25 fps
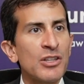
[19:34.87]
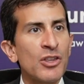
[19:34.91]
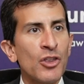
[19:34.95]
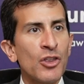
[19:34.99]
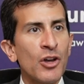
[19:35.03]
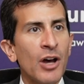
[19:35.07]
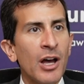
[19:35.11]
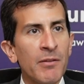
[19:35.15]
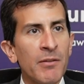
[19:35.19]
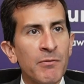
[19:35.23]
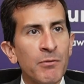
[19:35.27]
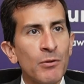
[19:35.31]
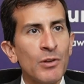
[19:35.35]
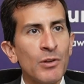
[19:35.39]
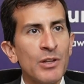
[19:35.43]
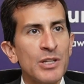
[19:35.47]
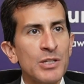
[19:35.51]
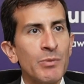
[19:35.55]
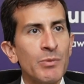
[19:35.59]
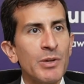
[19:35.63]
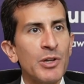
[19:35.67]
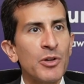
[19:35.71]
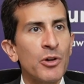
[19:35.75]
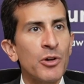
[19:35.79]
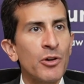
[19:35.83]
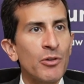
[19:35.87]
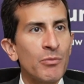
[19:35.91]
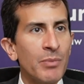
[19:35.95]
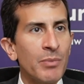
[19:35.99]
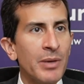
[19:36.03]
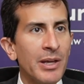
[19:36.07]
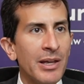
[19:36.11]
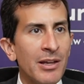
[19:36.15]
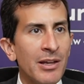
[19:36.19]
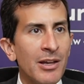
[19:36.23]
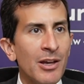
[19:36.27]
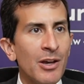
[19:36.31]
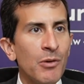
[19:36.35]
thoughtful as we could
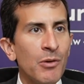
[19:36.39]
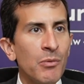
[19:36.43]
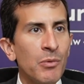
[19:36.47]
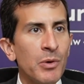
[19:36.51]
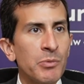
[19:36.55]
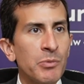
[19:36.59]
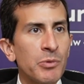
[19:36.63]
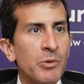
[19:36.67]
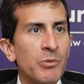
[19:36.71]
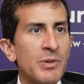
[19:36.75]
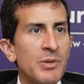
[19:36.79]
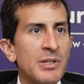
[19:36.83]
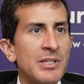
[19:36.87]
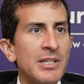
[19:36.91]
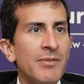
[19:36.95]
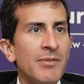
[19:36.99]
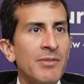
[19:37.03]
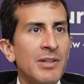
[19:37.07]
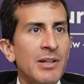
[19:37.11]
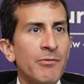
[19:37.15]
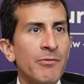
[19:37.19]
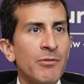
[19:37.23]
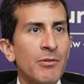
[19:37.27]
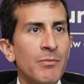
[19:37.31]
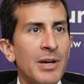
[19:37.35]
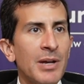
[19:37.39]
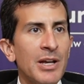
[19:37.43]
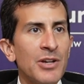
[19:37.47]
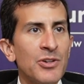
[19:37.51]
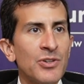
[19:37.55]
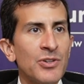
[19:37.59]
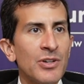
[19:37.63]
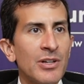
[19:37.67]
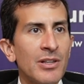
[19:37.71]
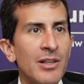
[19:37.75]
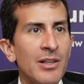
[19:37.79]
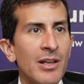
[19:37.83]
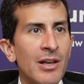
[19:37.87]
be when we're receiving
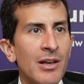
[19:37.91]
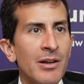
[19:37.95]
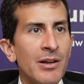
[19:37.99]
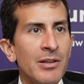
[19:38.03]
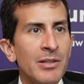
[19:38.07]
information.